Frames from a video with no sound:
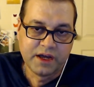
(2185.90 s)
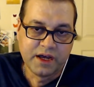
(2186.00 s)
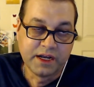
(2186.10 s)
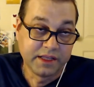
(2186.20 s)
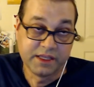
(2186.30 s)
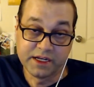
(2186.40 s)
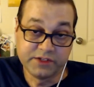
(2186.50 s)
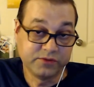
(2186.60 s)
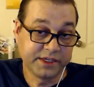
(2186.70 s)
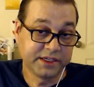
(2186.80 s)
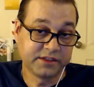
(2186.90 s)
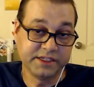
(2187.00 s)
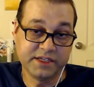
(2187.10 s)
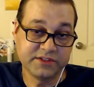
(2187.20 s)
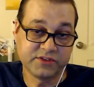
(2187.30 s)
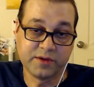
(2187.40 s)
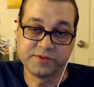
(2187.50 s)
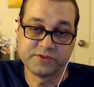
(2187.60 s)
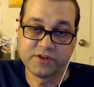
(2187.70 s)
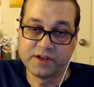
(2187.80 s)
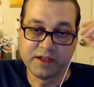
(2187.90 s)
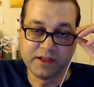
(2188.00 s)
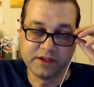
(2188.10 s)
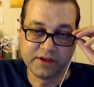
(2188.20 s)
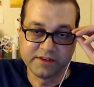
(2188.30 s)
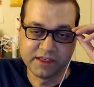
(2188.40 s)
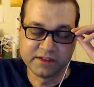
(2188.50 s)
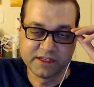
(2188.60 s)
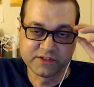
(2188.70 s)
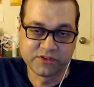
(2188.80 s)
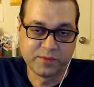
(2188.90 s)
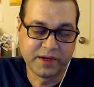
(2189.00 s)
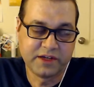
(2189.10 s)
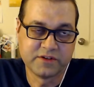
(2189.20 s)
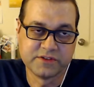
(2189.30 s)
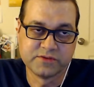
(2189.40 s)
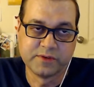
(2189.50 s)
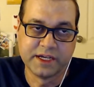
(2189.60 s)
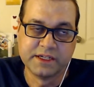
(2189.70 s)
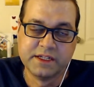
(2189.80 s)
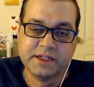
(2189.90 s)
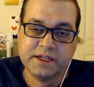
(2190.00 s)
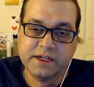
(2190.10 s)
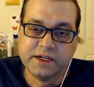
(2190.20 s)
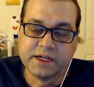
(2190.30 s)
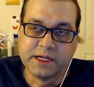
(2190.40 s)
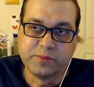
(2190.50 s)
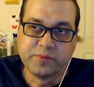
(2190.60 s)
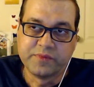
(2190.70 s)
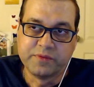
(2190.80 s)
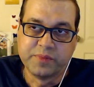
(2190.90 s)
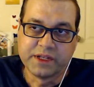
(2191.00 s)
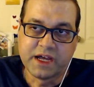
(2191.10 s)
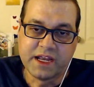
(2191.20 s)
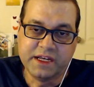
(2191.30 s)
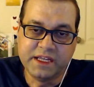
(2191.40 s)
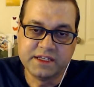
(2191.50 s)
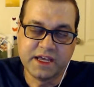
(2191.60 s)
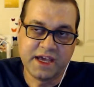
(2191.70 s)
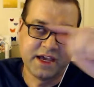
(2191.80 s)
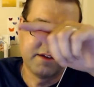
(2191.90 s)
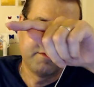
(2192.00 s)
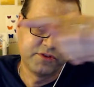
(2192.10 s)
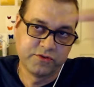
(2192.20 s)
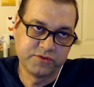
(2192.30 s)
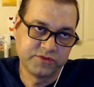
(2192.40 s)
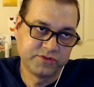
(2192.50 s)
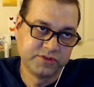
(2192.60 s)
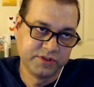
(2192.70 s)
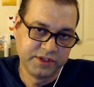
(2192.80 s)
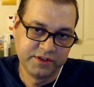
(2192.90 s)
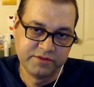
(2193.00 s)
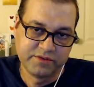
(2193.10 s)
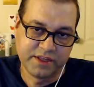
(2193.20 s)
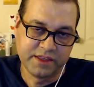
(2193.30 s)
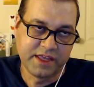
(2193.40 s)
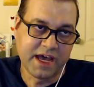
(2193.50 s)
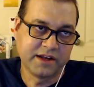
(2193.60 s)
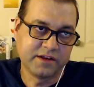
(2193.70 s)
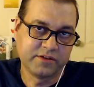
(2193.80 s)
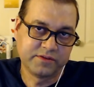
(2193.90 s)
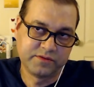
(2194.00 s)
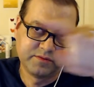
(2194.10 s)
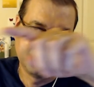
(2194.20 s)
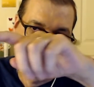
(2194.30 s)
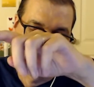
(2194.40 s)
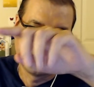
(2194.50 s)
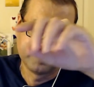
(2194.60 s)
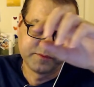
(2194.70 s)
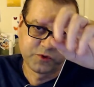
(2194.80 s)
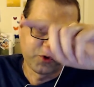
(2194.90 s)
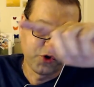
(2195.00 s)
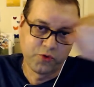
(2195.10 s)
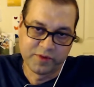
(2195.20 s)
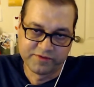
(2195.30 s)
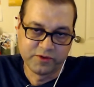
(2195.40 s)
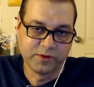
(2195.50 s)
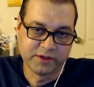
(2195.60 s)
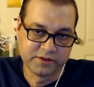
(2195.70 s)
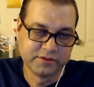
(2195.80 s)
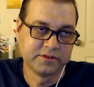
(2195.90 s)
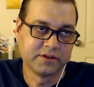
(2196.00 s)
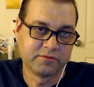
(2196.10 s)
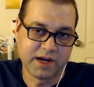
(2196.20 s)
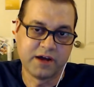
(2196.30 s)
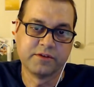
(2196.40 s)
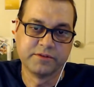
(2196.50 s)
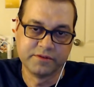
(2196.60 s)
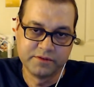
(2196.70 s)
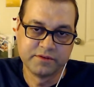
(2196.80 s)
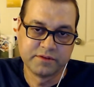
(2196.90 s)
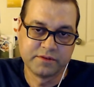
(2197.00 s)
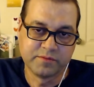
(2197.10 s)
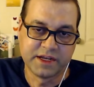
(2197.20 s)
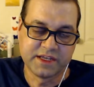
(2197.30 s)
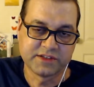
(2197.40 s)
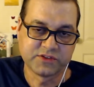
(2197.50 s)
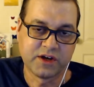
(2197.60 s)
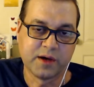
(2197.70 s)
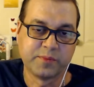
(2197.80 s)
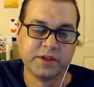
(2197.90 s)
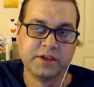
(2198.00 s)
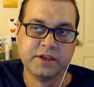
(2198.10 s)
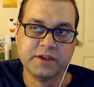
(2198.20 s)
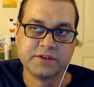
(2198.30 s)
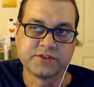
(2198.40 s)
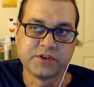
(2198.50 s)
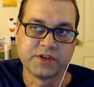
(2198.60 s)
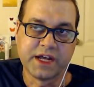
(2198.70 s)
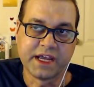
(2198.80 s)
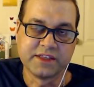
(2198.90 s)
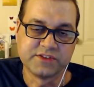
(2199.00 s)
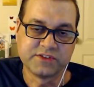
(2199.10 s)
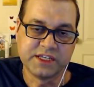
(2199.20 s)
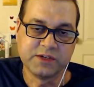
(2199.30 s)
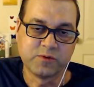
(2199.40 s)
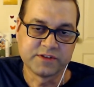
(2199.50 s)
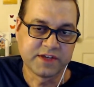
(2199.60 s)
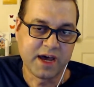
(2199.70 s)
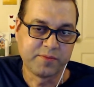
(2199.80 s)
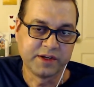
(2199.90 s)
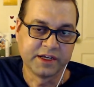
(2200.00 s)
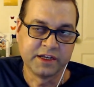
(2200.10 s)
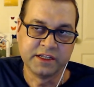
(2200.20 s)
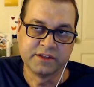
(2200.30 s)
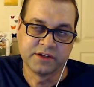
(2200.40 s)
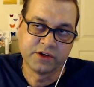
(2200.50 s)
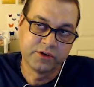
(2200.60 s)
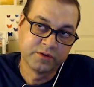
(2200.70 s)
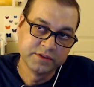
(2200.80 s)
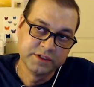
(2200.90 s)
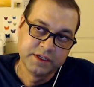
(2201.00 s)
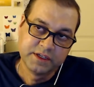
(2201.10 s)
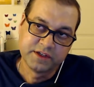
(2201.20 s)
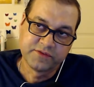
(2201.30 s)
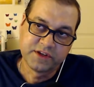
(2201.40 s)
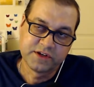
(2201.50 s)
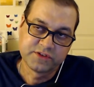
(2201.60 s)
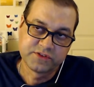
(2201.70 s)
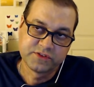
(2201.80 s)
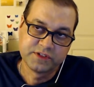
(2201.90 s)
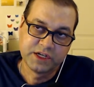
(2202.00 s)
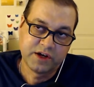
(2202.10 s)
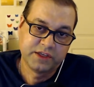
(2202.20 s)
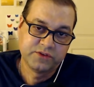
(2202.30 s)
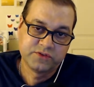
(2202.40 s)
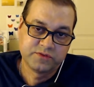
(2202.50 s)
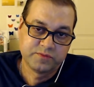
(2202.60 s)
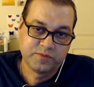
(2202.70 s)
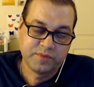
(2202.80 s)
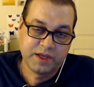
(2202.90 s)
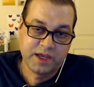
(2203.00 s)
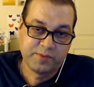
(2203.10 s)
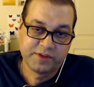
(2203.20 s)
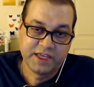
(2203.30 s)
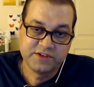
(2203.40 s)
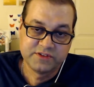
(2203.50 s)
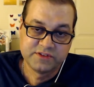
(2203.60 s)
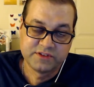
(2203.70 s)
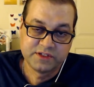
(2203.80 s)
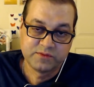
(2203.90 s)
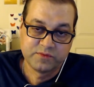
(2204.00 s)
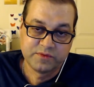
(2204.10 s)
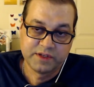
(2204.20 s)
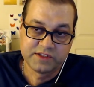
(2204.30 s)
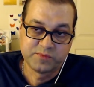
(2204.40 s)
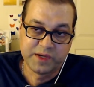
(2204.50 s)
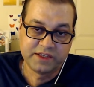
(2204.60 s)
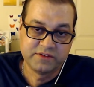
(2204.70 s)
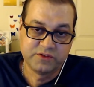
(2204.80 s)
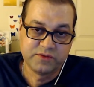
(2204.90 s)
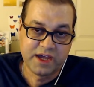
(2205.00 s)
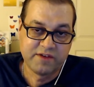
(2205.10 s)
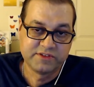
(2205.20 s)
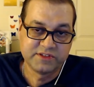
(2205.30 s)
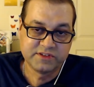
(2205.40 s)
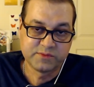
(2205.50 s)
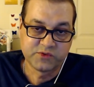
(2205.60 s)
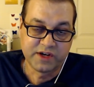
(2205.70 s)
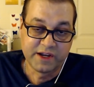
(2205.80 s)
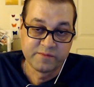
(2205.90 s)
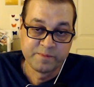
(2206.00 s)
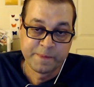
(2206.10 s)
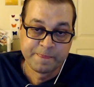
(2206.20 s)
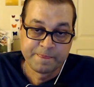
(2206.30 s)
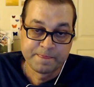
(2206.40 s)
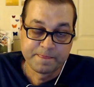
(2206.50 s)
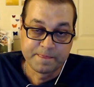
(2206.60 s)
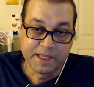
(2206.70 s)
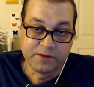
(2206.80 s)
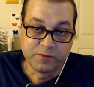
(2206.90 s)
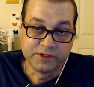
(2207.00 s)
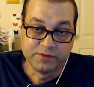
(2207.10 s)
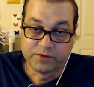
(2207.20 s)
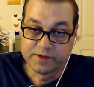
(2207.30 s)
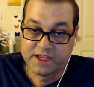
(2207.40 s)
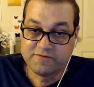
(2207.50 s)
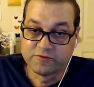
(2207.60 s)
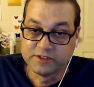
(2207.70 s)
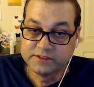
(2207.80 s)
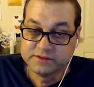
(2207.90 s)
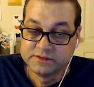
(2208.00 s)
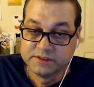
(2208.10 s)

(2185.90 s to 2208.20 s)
and I do like a clean desktop. You saw, I take the desktop icons away, but I need to have that Chrome, if you will, around my desktop so that I can see what's happening. I need to know if there's, I use applications that expect you have a system tray, and when you don't have one,